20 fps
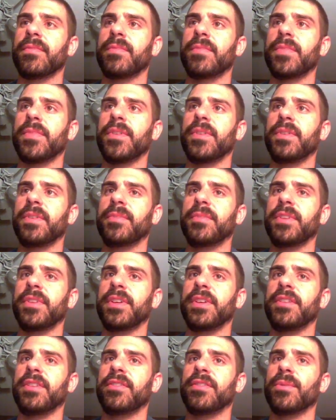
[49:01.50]
Opponent
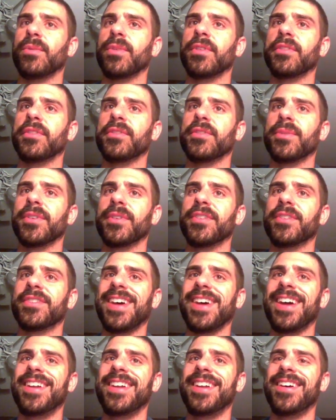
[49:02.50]
plays the world's worst
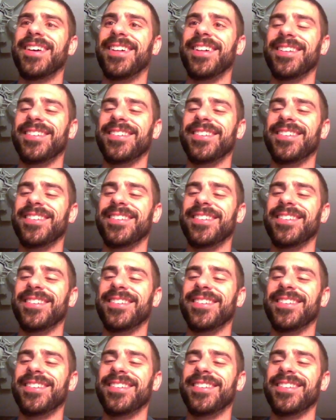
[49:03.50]
Tide Hollow